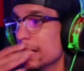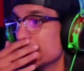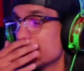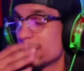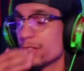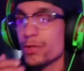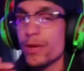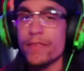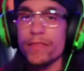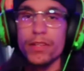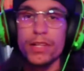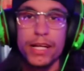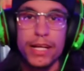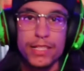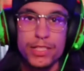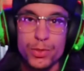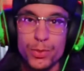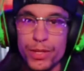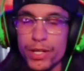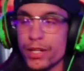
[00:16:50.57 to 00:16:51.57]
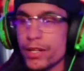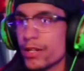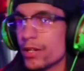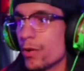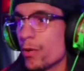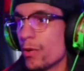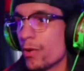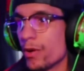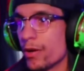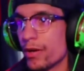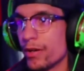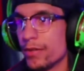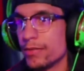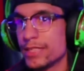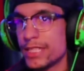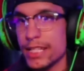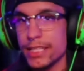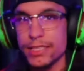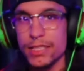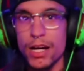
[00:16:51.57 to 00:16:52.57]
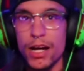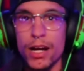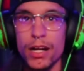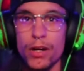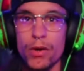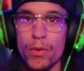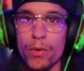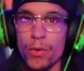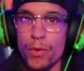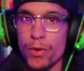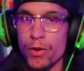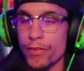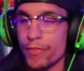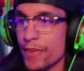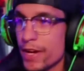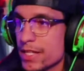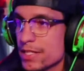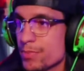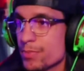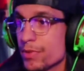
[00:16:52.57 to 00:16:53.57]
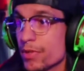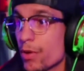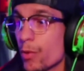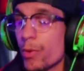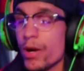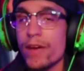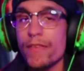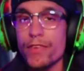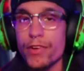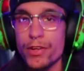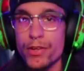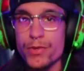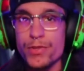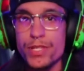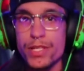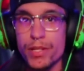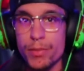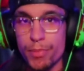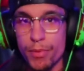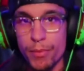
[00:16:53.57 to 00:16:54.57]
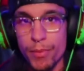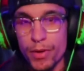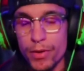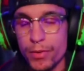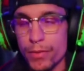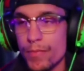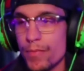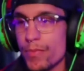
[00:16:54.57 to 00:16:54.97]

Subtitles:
So you have to look at Twitter or TikTok or Facebook or wherever you're using to promote